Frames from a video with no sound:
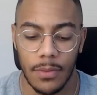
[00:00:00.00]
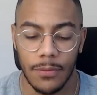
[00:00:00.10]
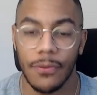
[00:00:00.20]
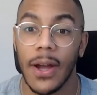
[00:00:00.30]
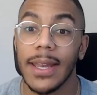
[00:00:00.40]

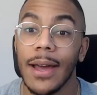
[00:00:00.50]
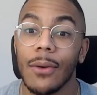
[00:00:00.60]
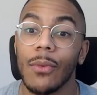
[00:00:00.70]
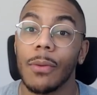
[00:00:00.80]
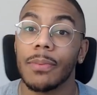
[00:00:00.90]
Find
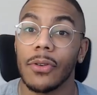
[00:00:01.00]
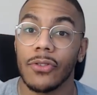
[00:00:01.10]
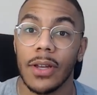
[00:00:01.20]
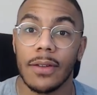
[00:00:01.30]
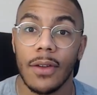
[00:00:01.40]
out what
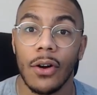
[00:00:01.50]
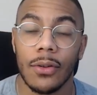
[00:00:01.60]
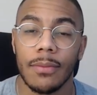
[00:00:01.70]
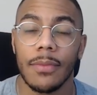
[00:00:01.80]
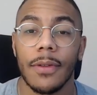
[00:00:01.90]
blockchain is it
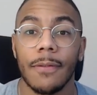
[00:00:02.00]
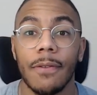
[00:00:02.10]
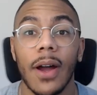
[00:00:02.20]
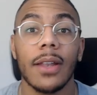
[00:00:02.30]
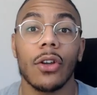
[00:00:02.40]
on,
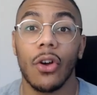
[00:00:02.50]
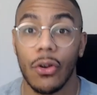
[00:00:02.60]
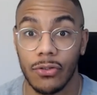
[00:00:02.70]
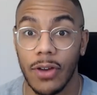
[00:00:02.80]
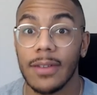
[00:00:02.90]
find the
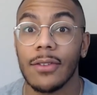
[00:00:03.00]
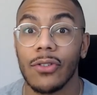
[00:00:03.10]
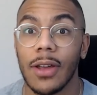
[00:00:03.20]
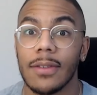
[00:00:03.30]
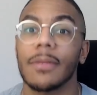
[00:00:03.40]
contract
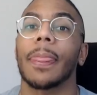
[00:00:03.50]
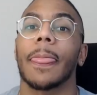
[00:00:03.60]
address,